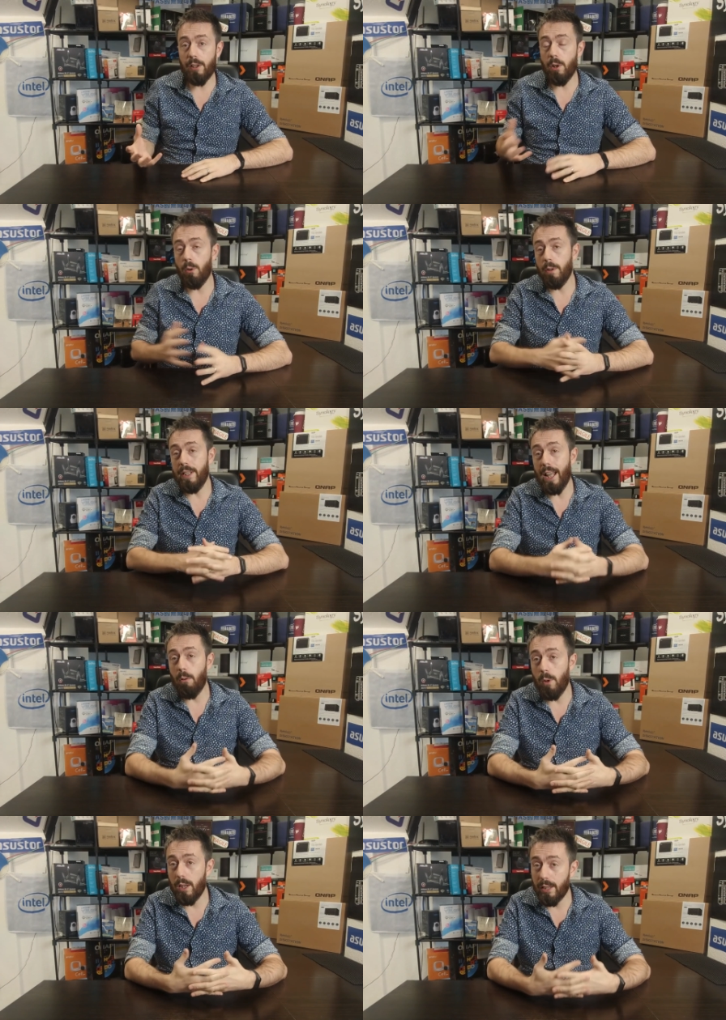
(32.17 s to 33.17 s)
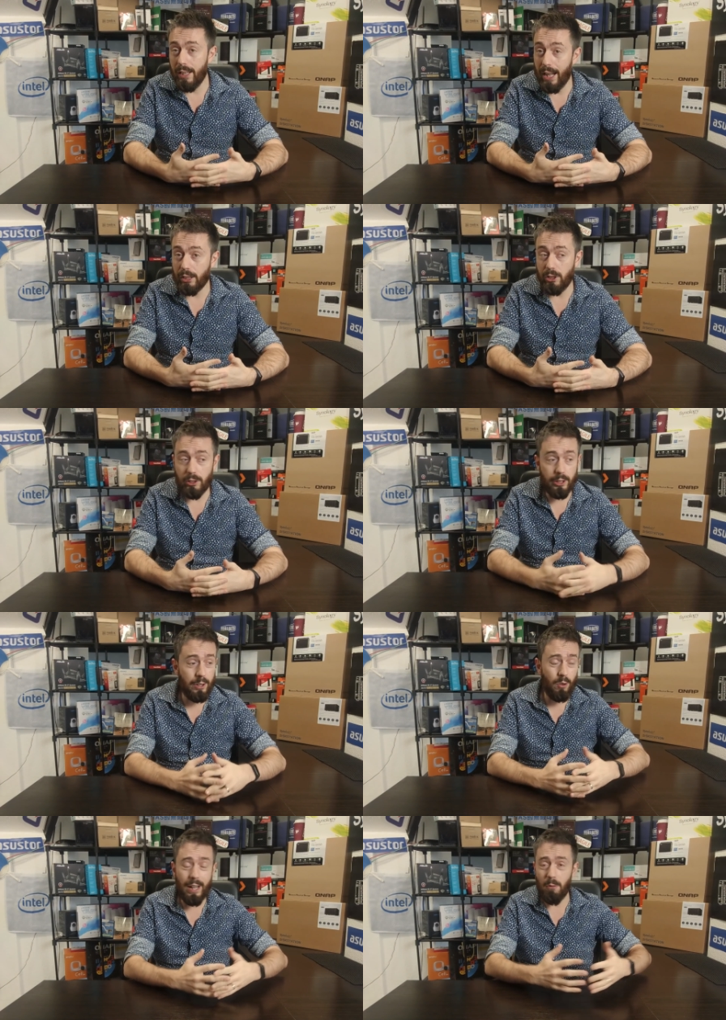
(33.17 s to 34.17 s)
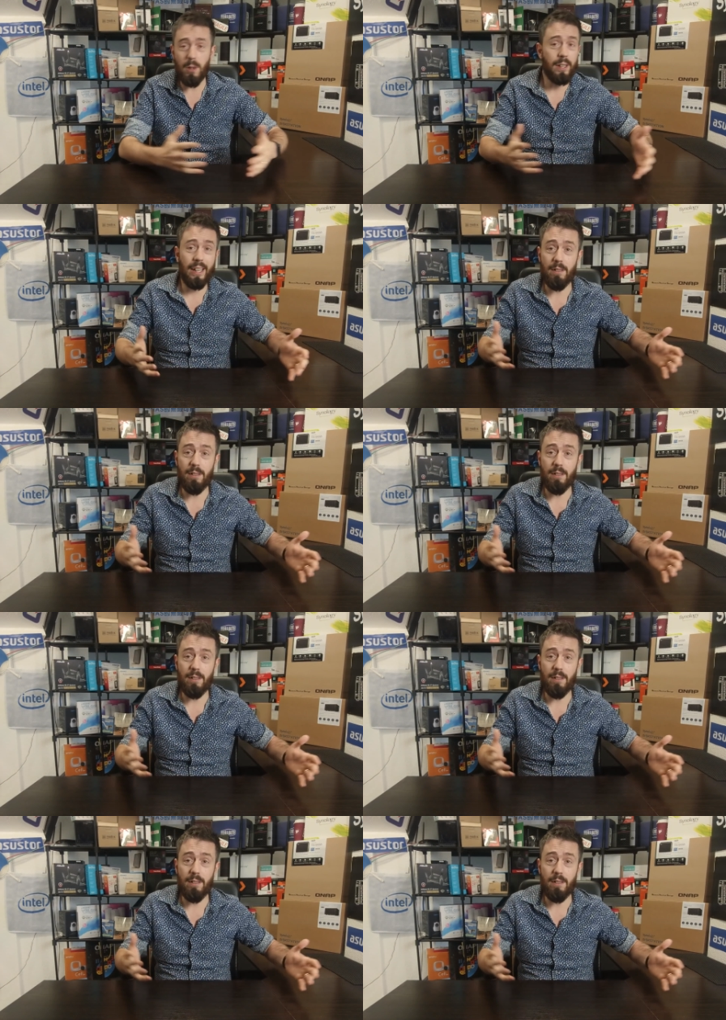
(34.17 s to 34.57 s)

out your network connections in your network